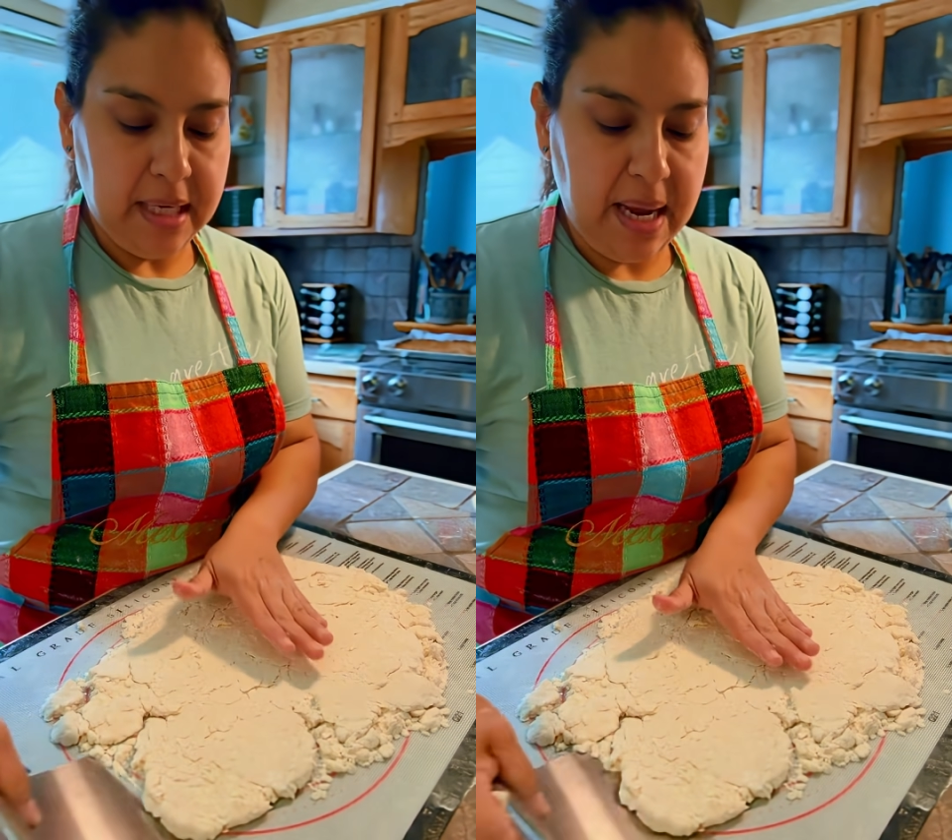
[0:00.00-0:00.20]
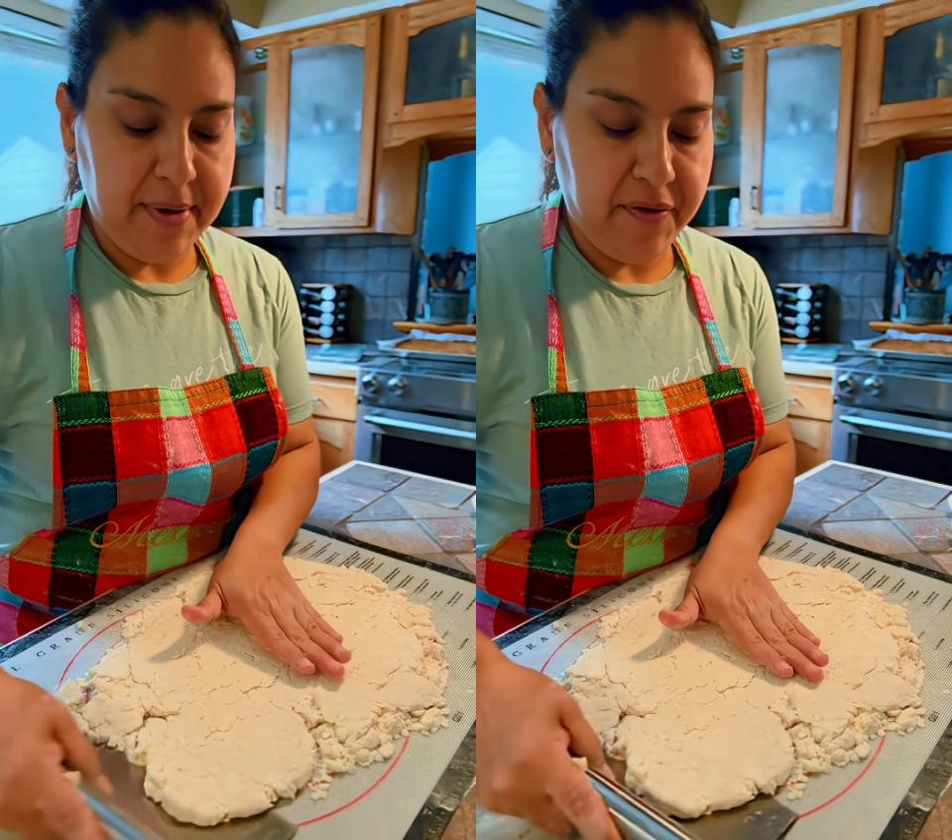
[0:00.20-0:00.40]

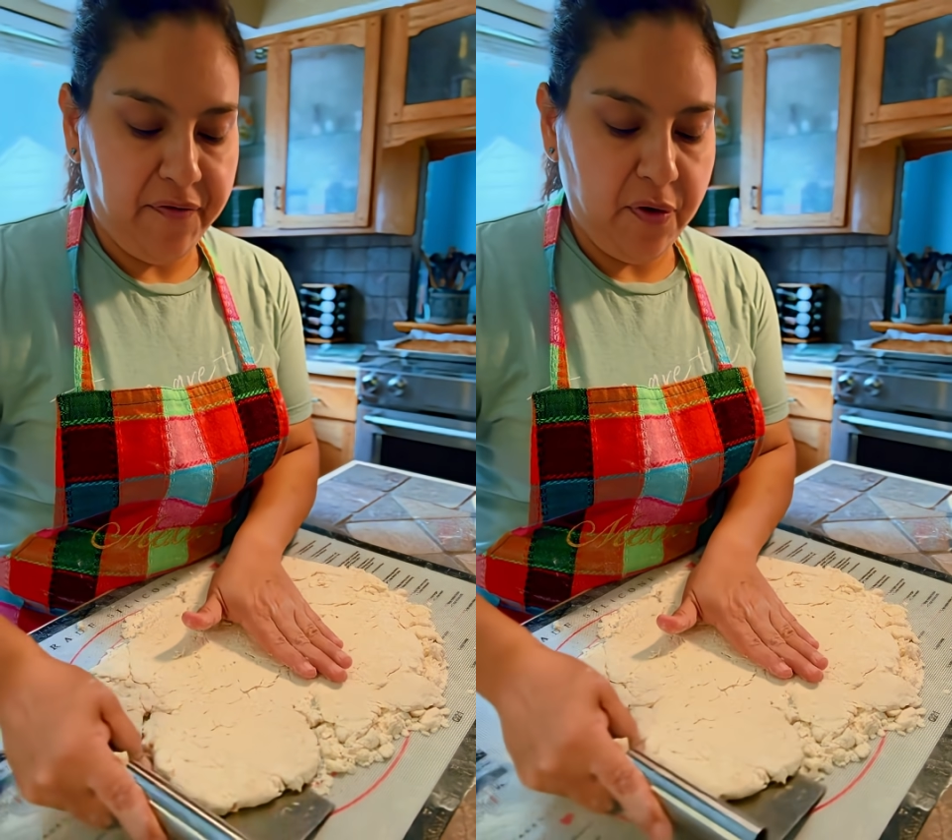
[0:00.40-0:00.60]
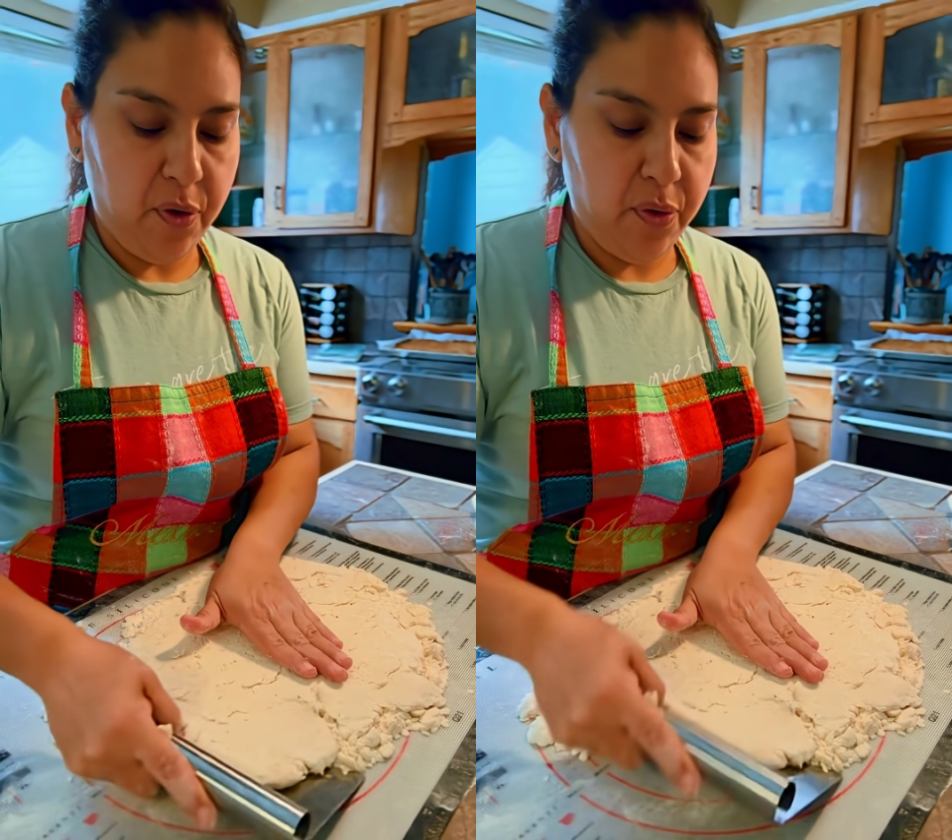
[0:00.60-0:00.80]
and I'm gonna
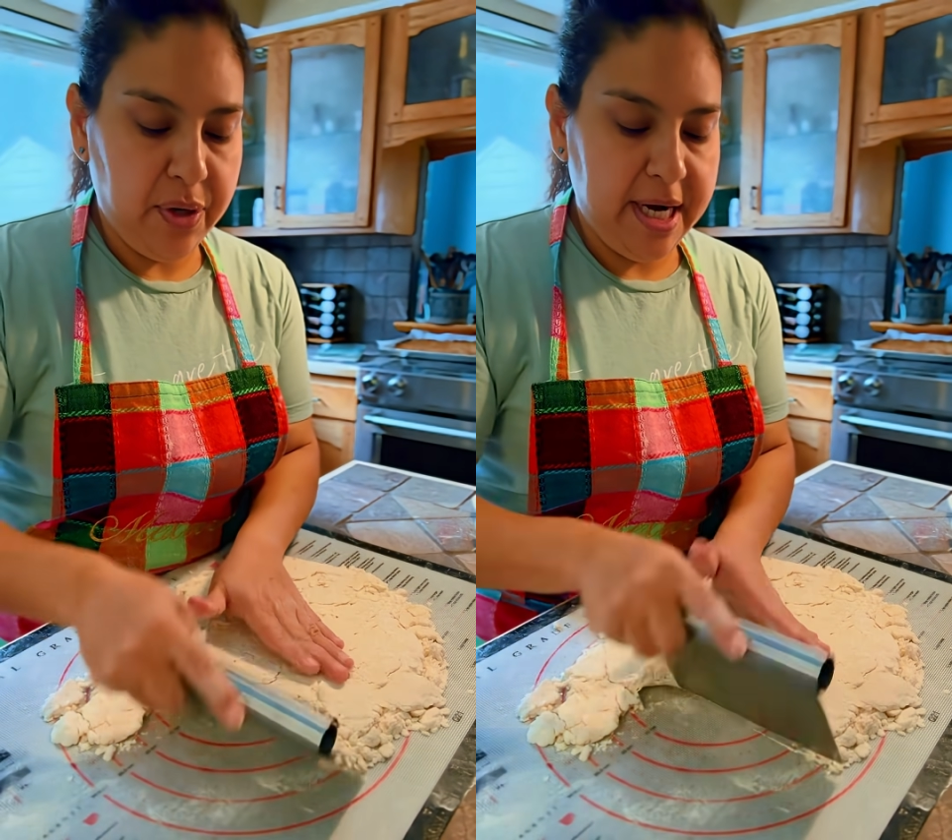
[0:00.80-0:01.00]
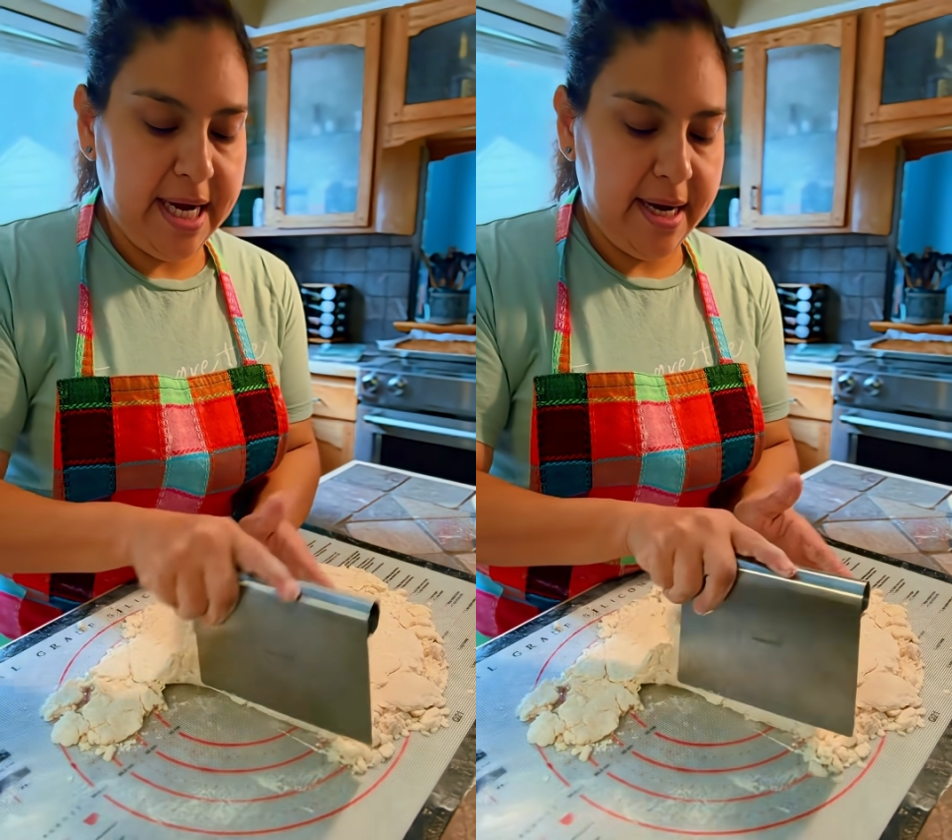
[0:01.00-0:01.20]

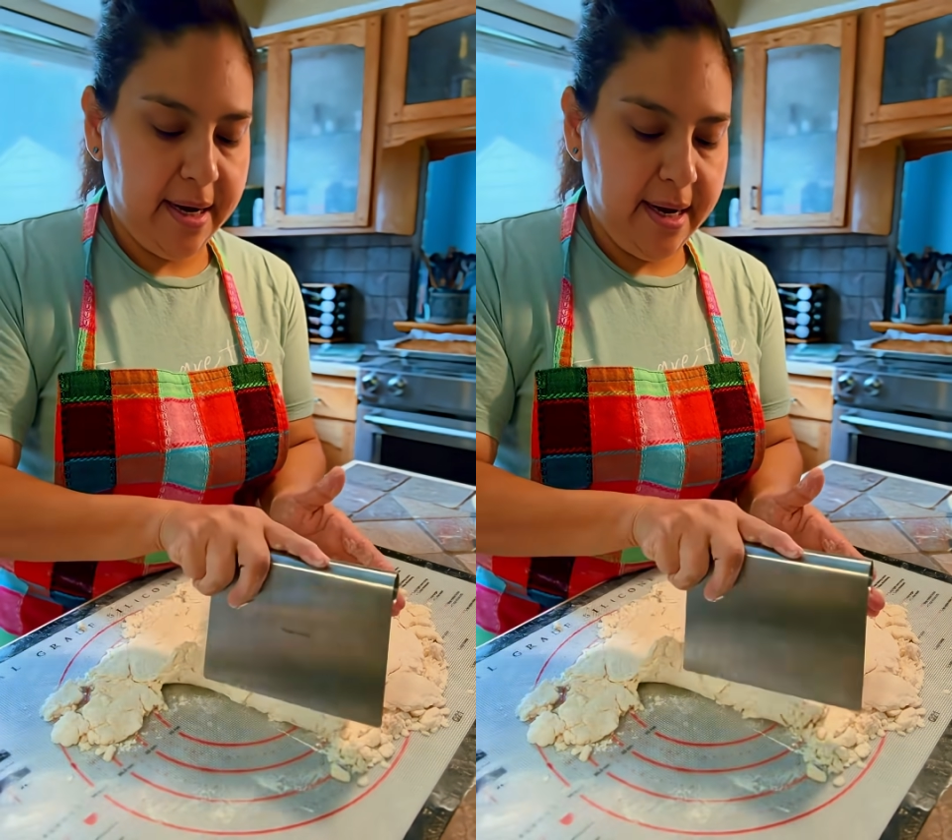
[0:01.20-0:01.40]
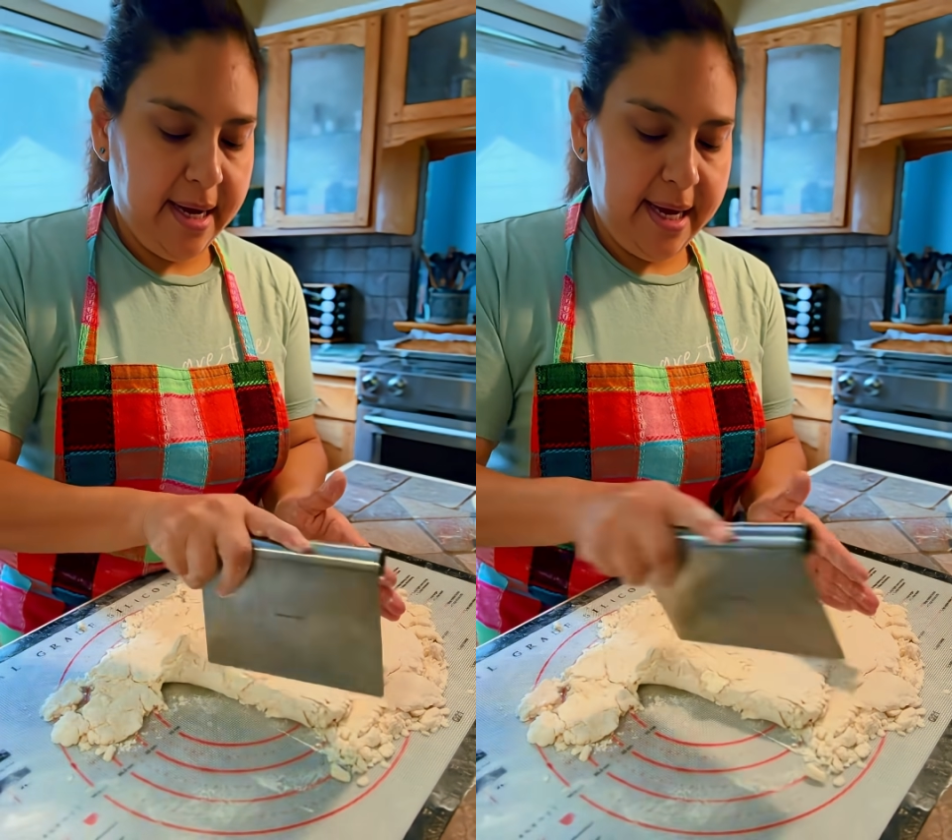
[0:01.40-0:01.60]
fold it in.